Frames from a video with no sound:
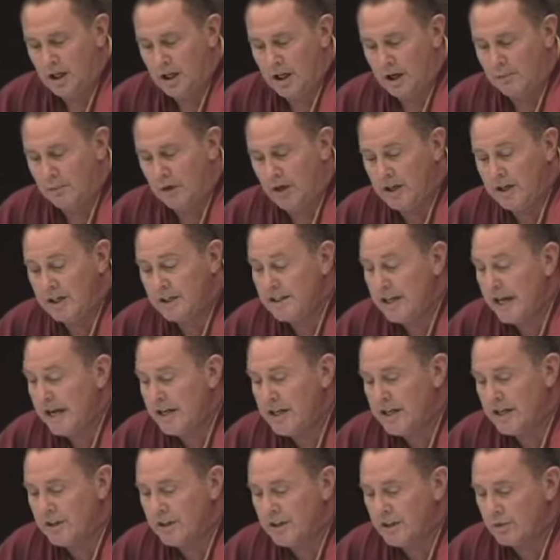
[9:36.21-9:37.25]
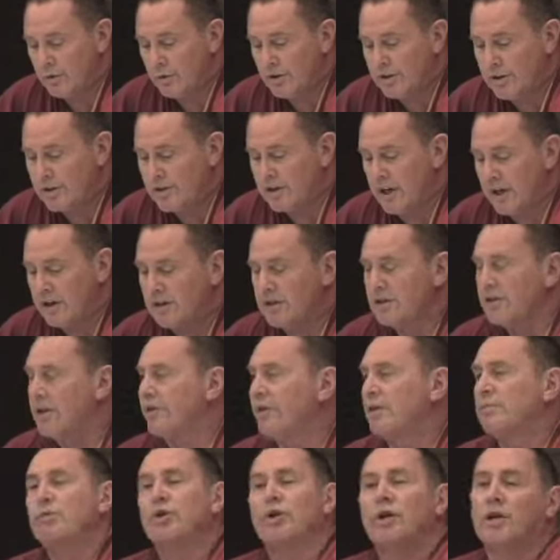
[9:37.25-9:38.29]
Upon attaining this, one desires
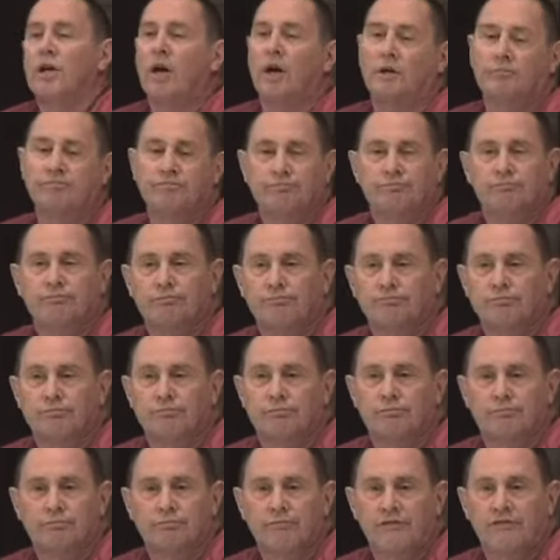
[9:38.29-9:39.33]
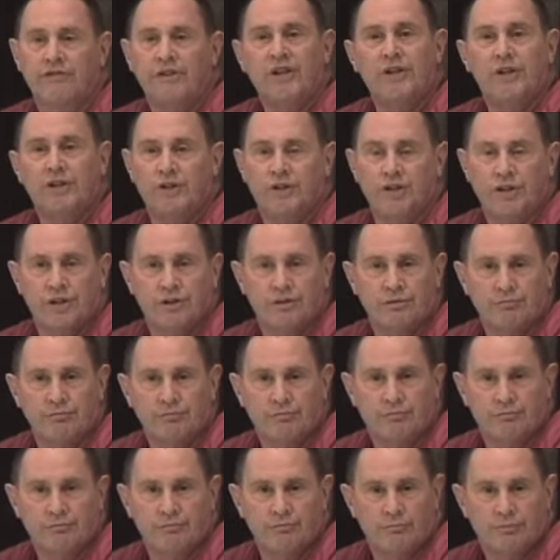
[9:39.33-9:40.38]
nothing more at all. Finished.
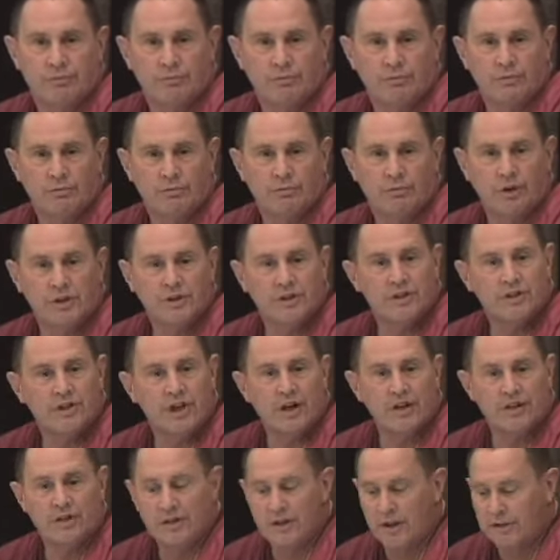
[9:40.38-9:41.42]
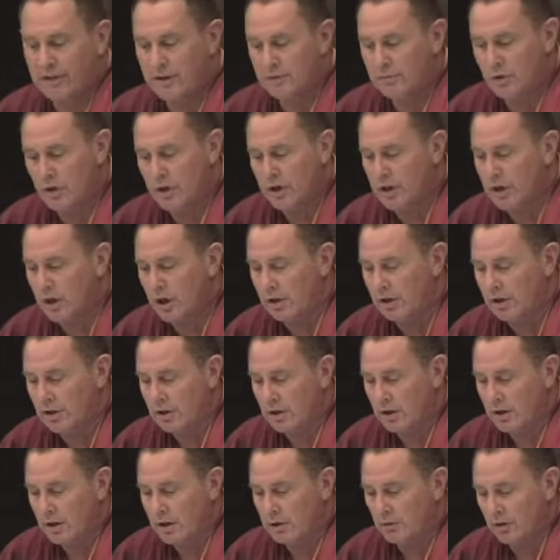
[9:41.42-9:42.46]
One desires nothing more at all.
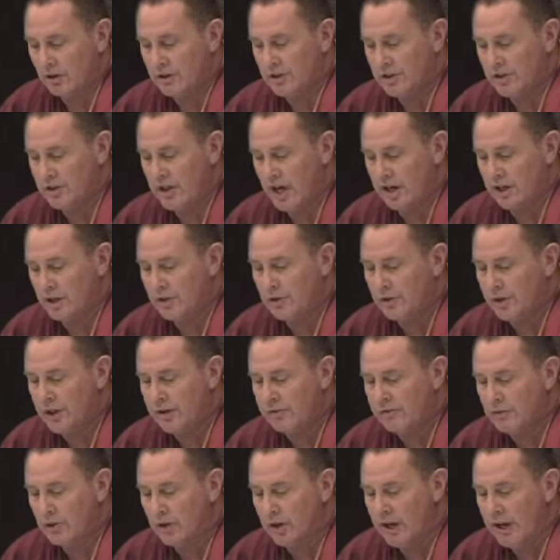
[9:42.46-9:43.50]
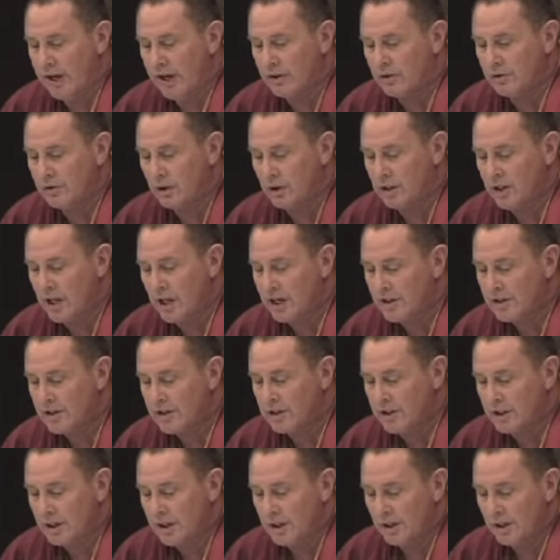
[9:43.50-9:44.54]
One does not grieve, nor hate, nor lust,